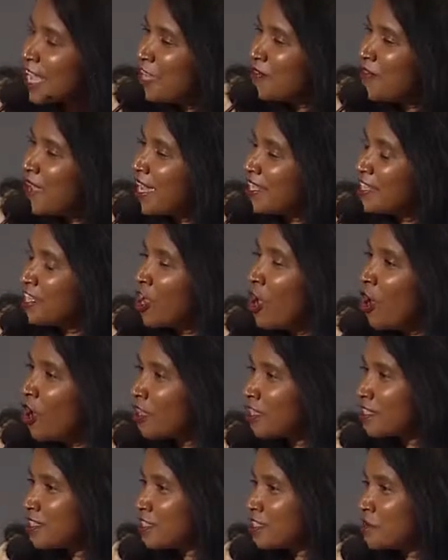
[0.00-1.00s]
have had the
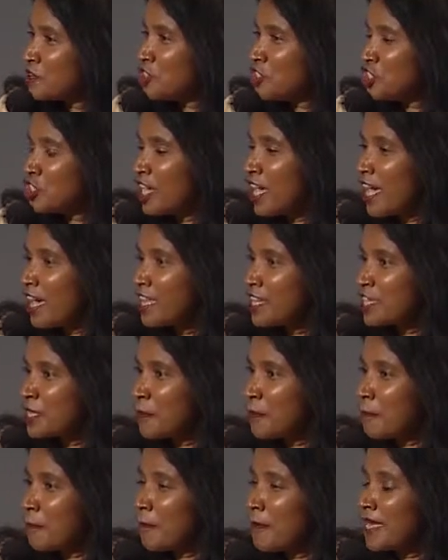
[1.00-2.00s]
honor of
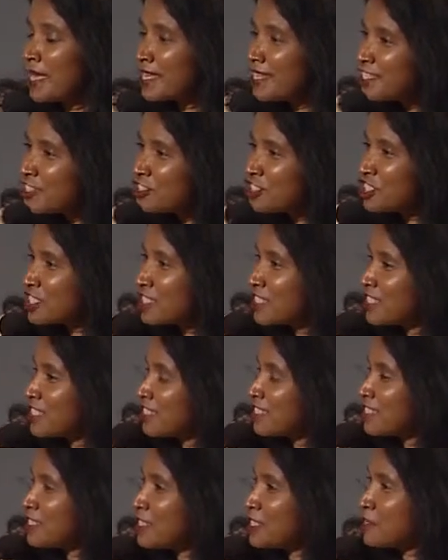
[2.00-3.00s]
sharing many
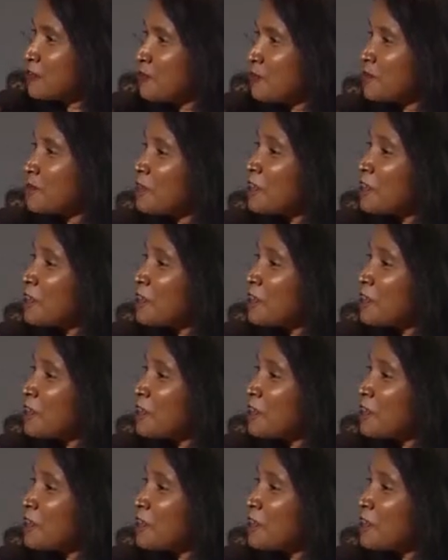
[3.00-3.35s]
journeys of